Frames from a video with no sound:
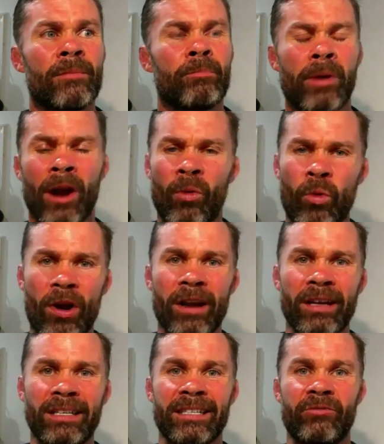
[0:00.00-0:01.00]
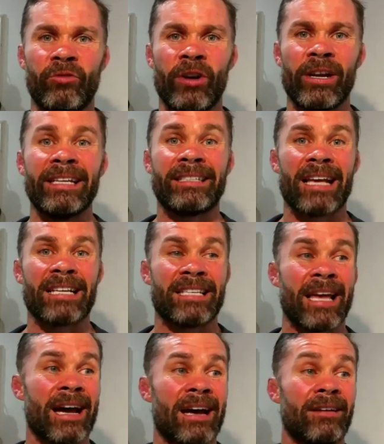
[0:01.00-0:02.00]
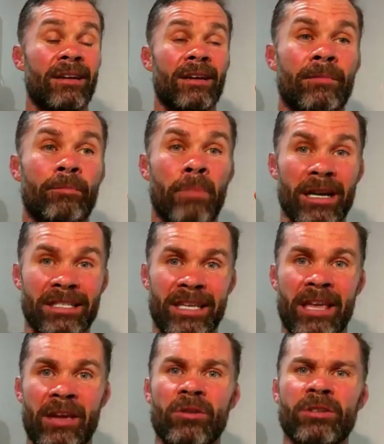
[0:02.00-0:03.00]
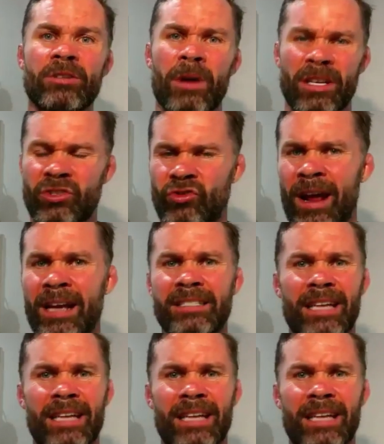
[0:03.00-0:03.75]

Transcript: but I wanted to really test out my skills, my strengths,